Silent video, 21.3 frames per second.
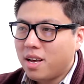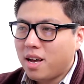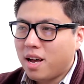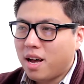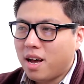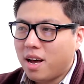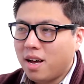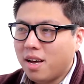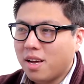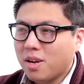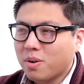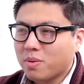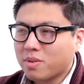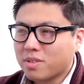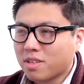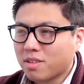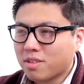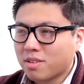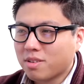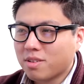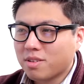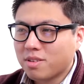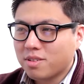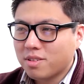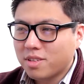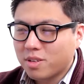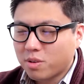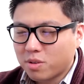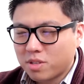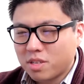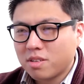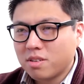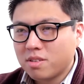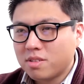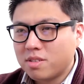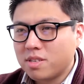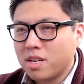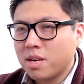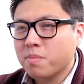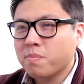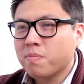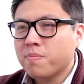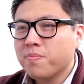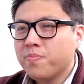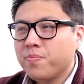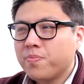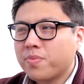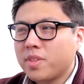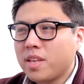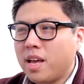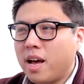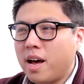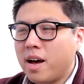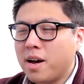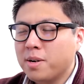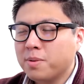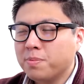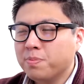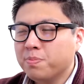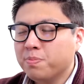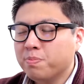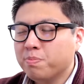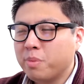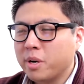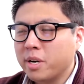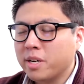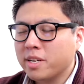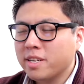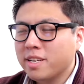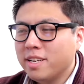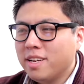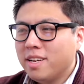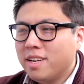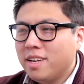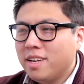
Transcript: a little dim. But